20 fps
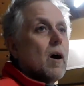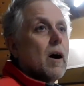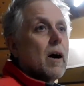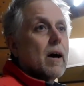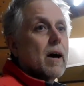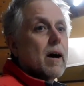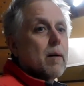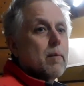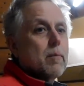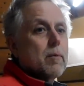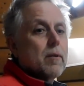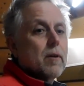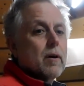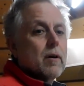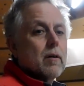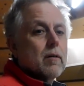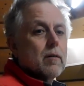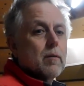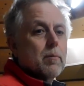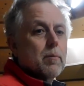eye up
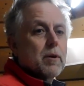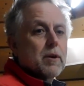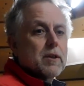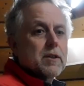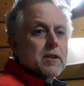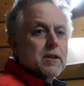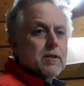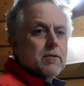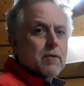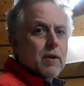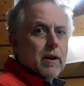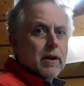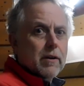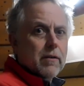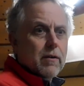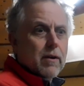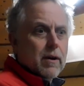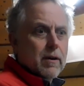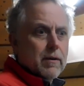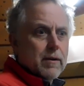the pieces
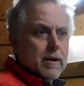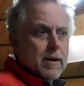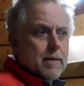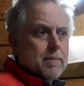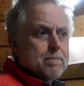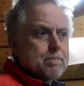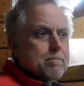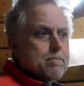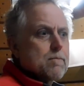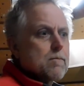running around there.